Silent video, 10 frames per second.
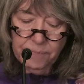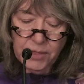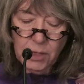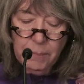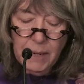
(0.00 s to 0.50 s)

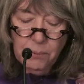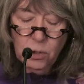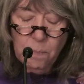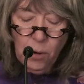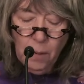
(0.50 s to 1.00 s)
that the
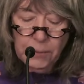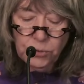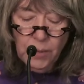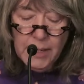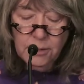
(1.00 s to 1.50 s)
people who
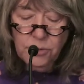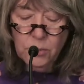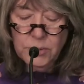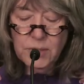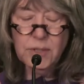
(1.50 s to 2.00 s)
perpetrated
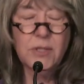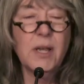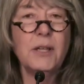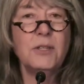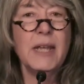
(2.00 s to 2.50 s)
those
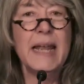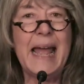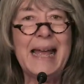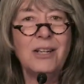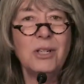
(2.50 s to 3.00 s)
disgusting
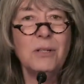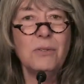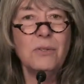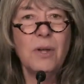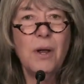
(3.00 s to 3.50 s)

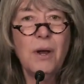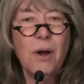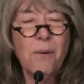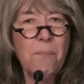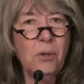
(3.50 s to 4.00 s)
actions
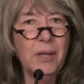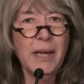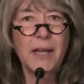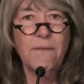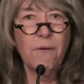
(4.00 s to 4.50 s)
are
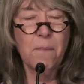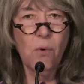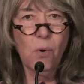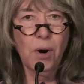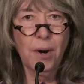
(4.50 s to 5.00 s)
planning for
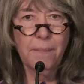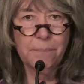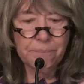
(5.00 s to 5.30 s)
more.